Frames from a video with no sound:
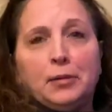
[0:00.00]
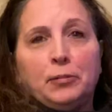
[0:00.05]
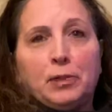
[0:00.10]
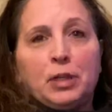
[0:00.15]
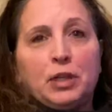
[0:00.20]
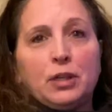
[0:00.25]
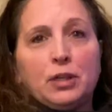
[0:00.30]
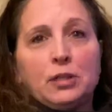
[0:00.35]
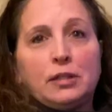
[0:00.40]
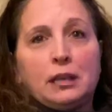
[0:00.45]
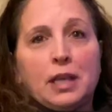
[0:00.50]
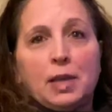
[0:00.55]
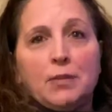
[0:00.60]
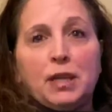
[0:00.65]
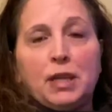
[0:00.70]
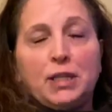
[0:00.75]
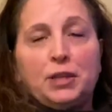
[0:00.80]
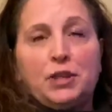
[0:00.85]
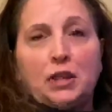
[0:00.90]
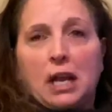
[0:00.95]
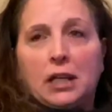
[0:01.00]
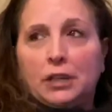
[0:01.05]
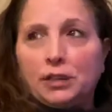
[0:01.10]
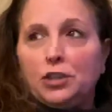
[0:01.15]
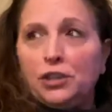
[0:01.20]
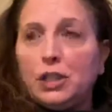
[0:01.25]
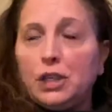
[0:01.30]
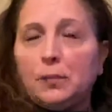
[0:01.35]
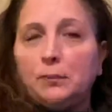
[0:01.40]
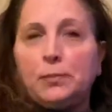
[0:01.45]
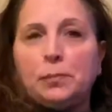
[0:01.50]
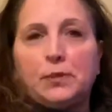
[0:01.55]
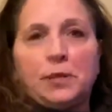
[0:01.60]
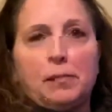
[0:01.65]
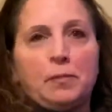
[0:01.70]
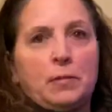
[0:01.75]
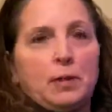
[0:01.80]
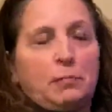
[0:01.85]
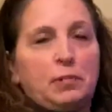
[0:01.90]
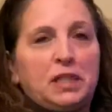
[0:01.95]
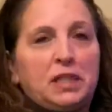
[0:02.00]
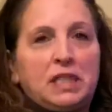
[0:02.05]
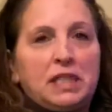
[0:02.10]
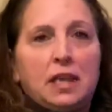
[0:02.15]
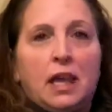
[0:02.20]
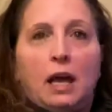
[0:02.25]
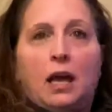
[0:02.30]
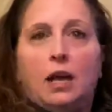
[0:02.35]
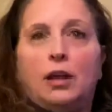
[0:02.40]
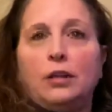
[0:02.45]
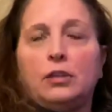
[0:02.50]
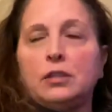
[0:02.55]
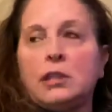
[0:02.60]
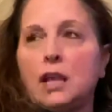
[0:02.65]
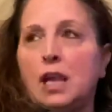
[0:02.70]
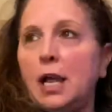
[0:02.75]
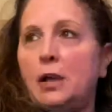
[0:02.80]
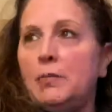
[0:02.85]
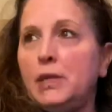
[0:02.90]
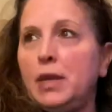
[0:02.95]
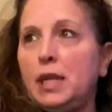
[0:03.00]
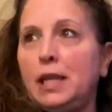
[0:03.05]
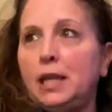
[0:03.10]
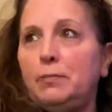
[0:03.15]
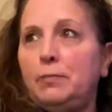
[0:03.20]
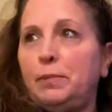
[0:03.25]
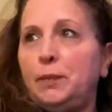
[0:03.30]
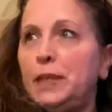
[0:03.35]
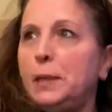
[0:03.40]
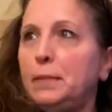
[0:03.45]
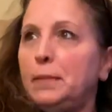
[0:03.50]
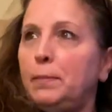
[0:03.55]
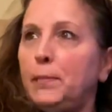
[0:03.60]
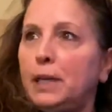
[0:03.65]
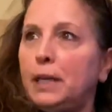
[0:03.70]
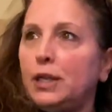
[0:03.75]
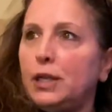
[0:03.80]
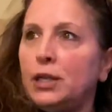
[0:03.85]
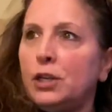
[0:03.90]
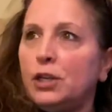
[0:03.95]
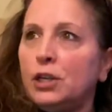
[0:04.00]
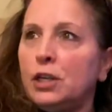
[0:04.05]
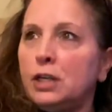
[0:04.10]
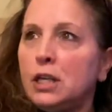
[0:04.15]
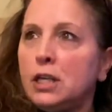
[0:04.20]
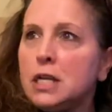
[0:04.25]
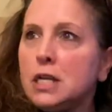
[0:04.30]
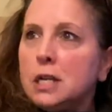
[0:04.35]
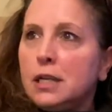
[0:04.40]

because I made chocolate chips, I made pizzelles, I made peanut butter,